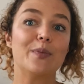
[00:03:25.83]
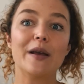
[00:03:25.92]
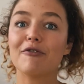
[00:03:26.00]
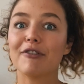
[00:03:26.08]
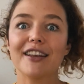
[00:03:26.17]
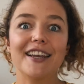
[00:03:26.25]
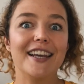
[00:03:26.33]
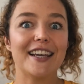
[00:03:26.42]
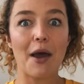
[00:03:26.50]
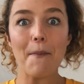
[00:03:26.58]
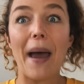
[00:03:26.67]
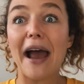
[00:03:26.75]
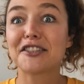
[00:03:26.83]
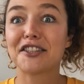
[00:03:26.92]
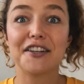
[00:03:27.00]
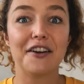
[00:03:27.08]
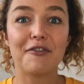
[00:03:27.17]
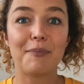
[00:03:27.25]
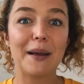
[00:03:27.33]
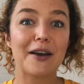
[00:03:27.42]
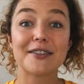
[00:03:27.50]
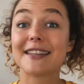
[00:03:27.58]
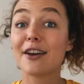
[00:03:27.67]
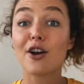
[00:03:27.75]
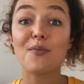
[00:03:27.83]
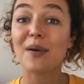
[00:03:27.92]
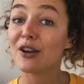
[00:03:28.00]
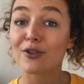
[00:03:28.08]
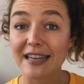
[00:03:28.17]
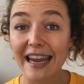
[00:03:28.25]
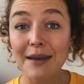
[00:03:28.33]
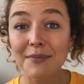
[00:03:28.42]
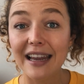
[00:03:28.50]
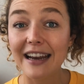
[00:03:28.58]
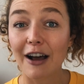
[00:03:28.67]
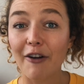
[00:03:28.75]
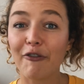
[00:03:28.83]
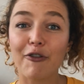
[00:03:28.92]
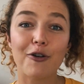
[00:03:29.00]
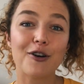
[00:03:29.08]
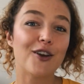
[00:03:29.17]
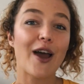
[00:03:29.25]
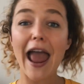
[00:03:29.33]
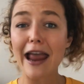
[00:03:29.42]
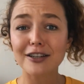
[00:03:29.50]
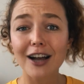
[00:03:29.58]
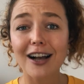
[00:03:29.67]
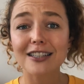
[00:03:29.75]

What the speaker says: be really compassionate because they're going to be your team leader for your HR